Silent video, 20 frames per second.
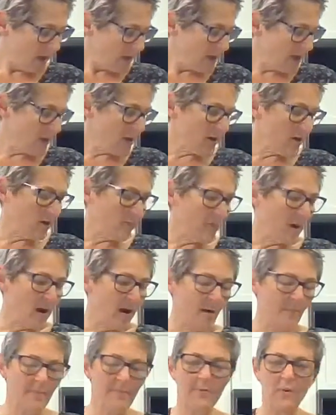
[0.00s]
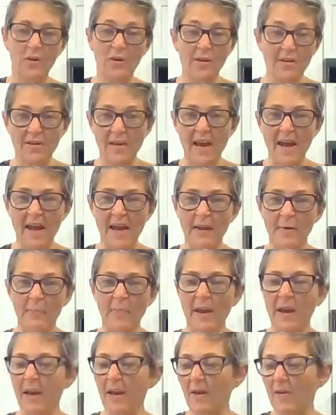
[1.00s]
you know, your mom or your dad
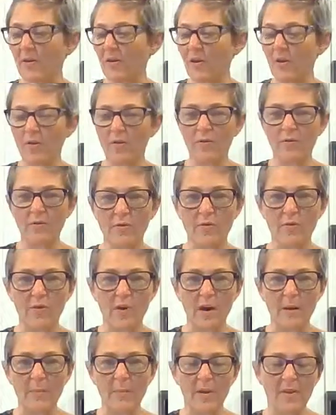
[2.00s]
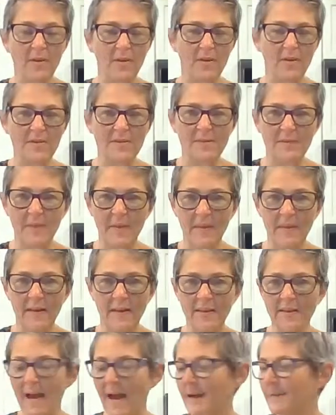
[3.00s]
made, or your grandmother or something
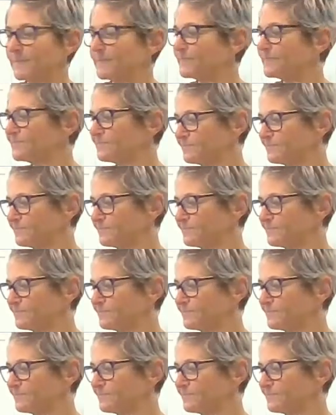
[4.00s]
like that.